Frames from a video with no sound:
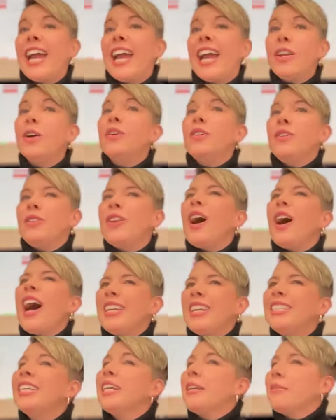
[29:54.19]
I know you know
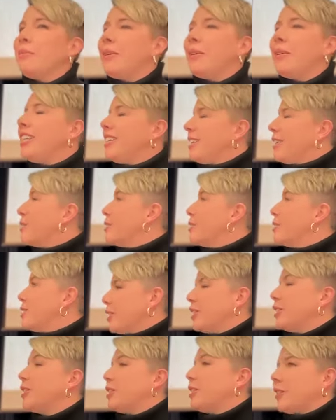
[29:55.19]
how to take meeting notes, so
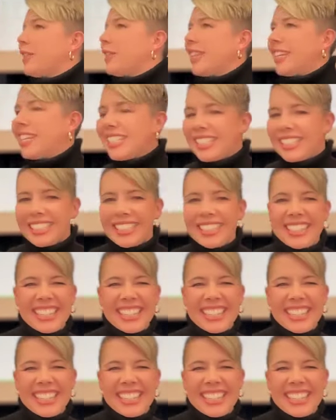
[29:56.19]
you're doing this.